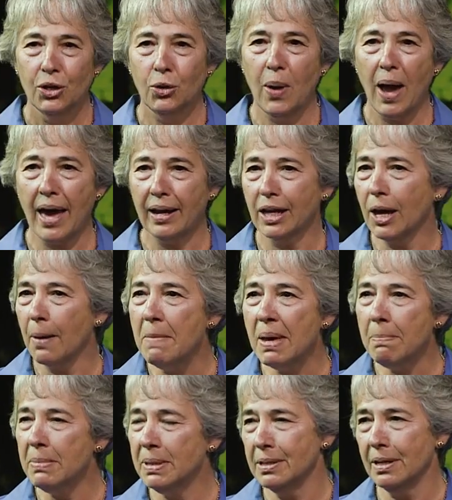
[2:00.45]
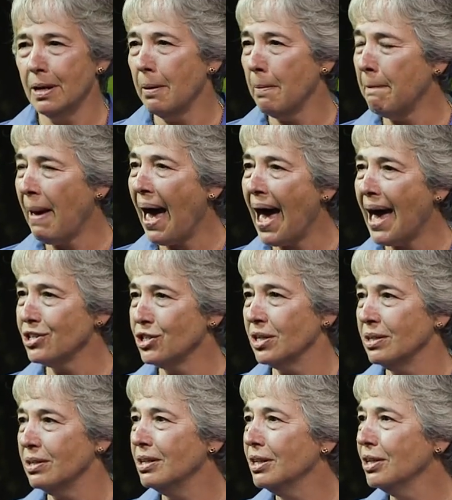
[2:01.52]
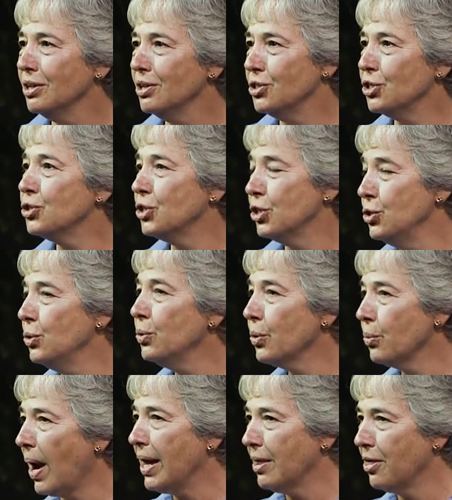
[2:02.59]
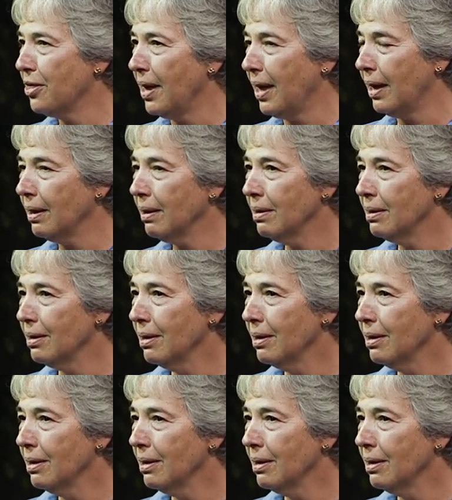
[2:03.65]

who had a commitment and a passion just to do the right thing.